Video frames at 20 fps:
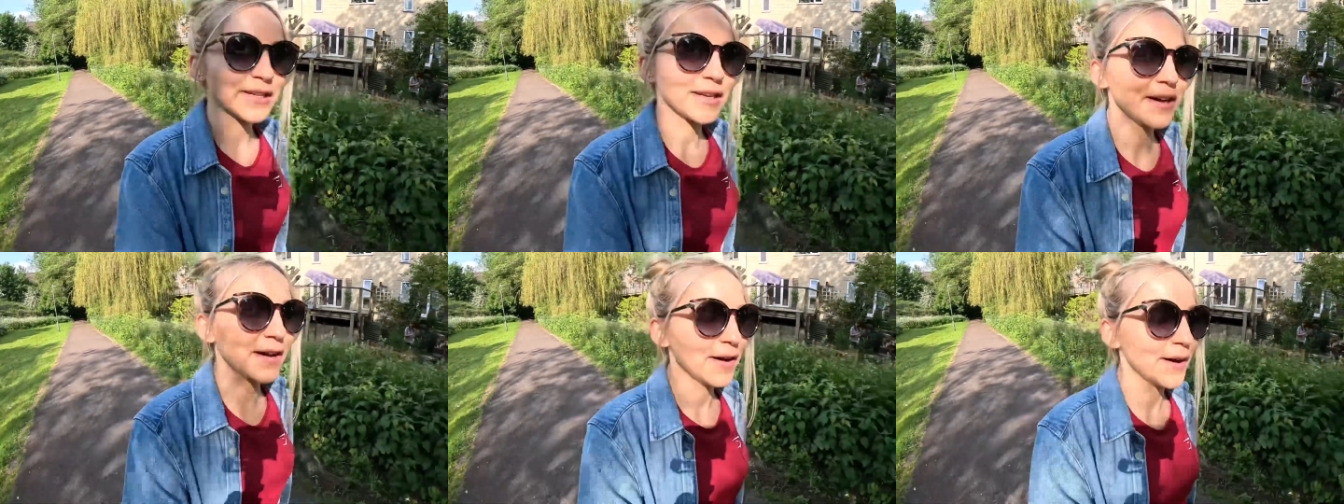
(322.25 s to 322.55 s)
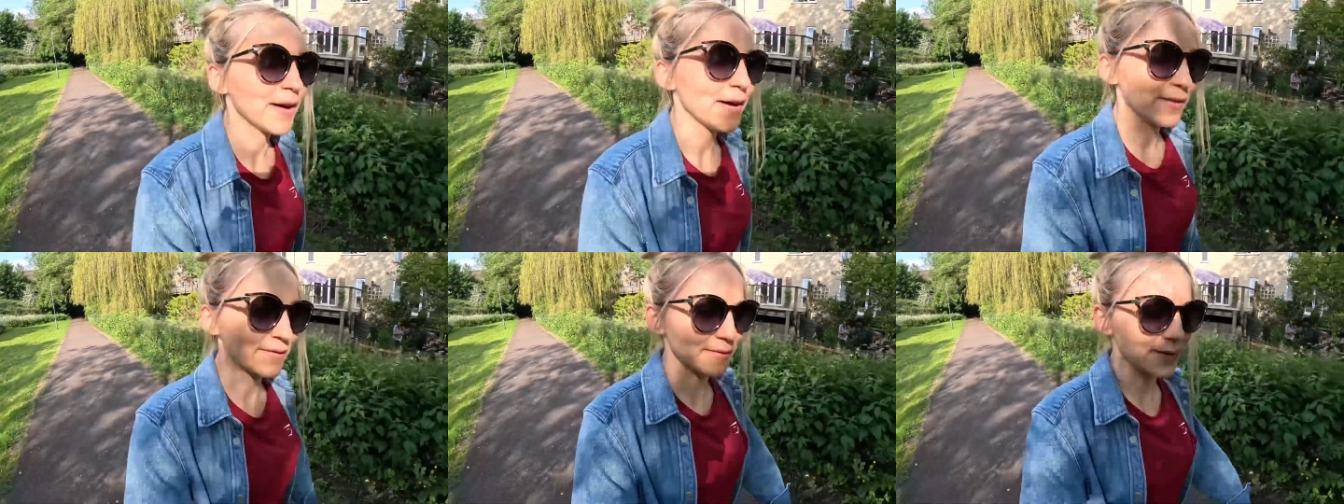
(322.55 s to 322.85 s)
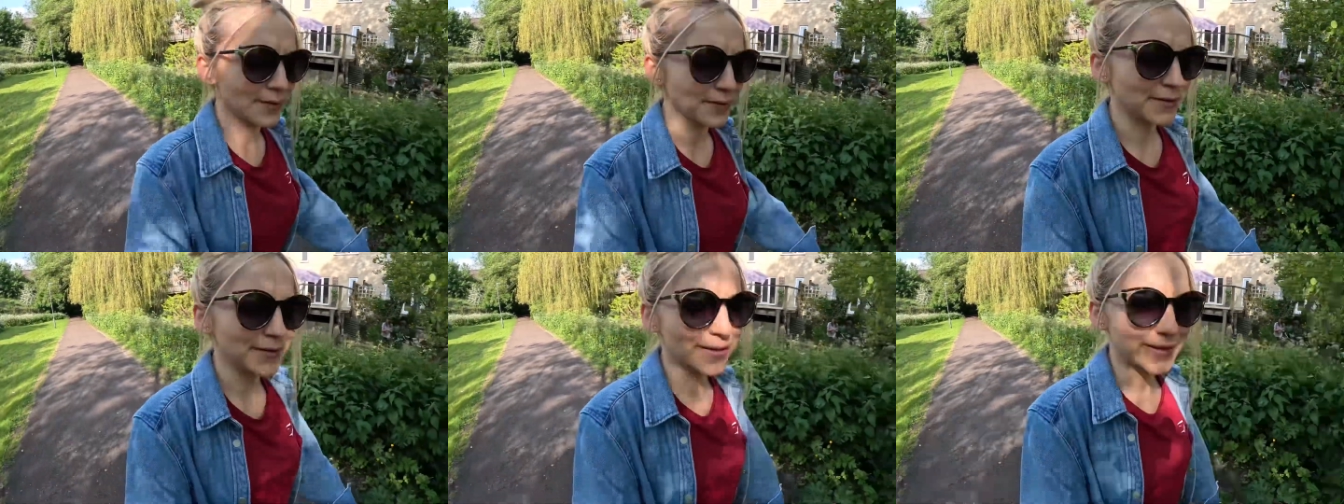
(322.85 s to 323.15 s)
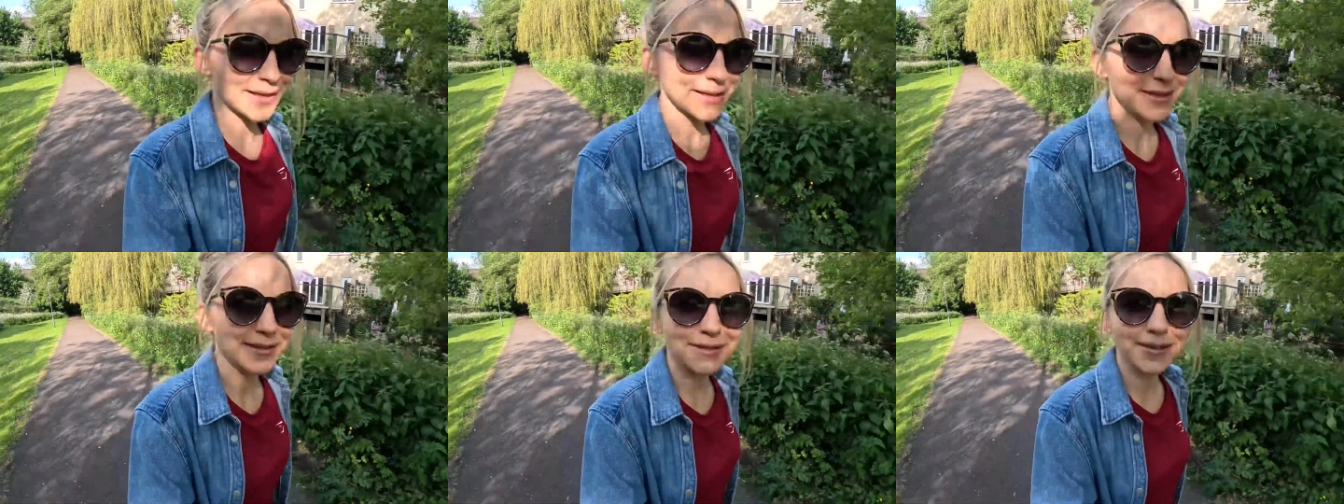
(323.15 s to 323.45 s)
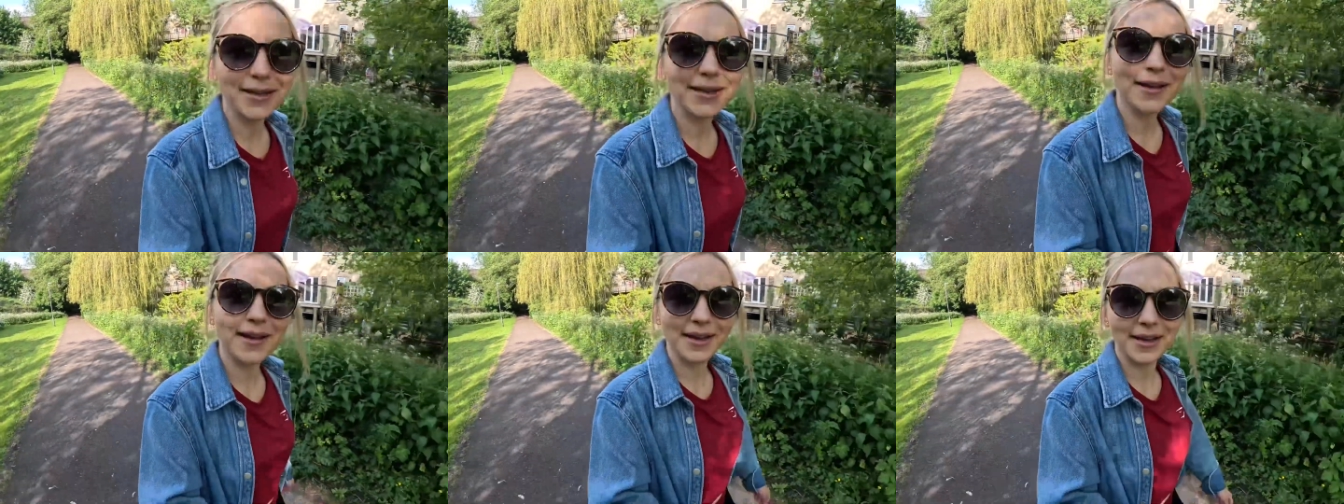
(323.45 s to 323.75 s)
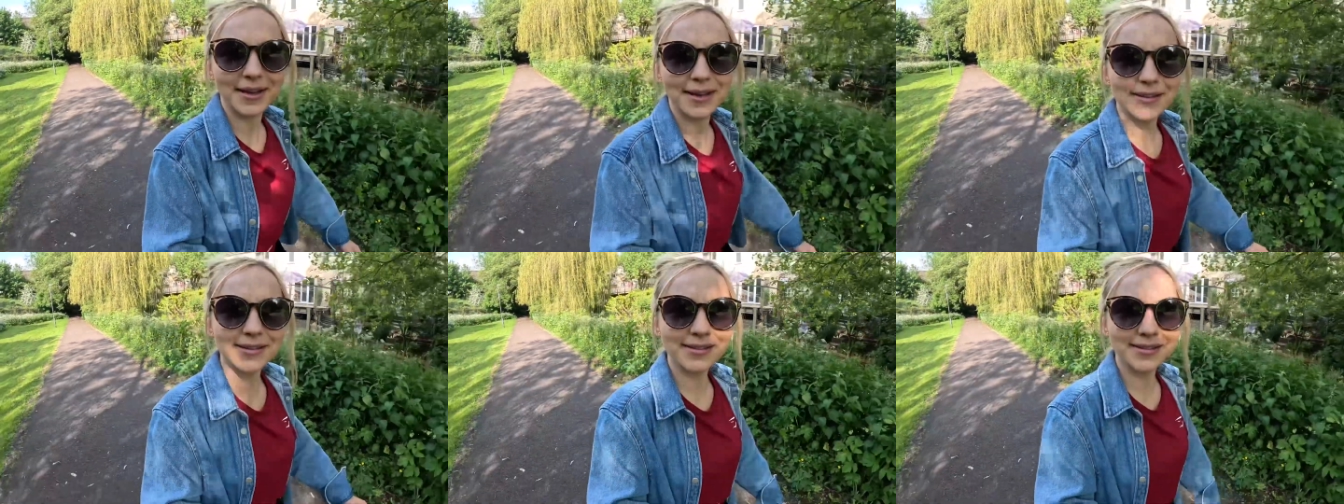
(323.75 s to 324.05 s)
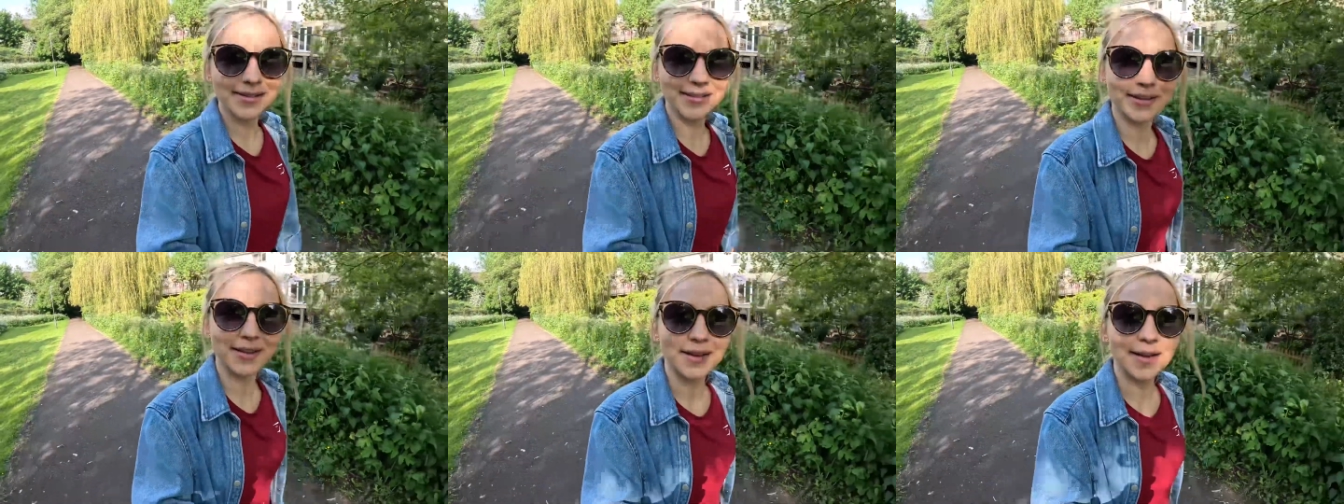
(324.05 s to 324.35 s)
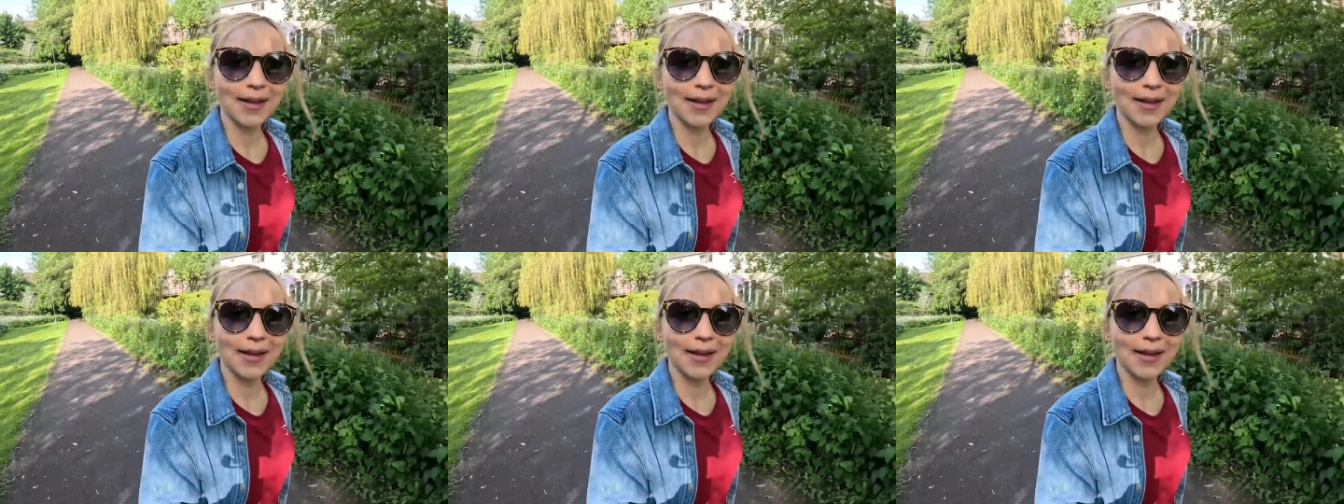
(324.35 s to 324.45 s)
uh, around 16 I guess